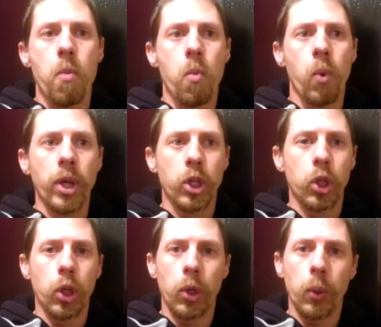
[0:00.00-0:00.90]

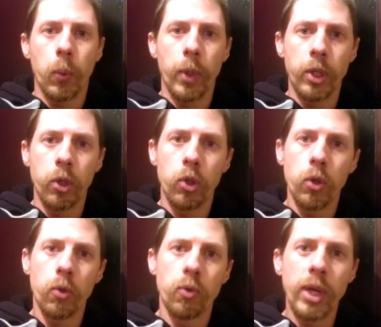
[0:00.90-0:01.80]
which when you
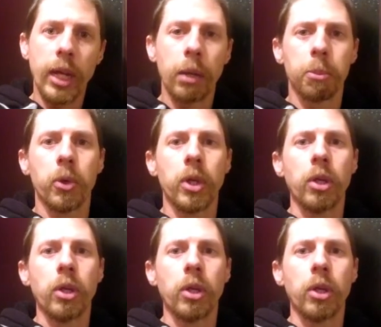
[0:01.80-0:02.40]
do reading up on it,